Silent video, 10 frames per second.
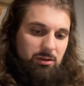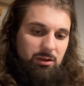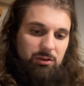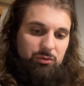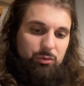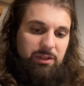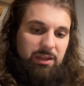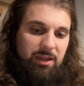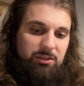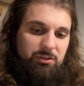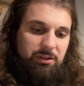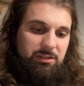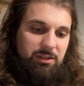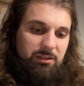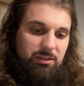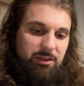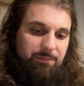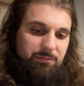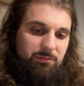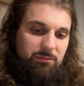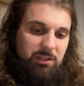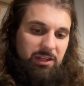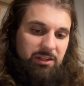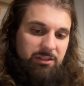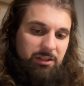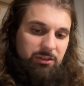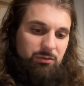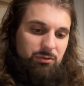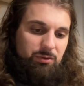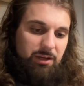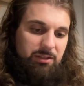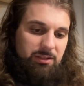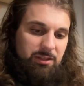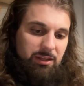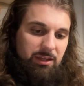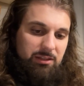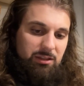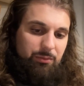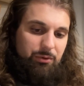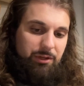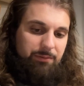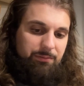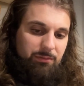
And Reuben answered and said to them, Did I not tell you, do not sin against the boy?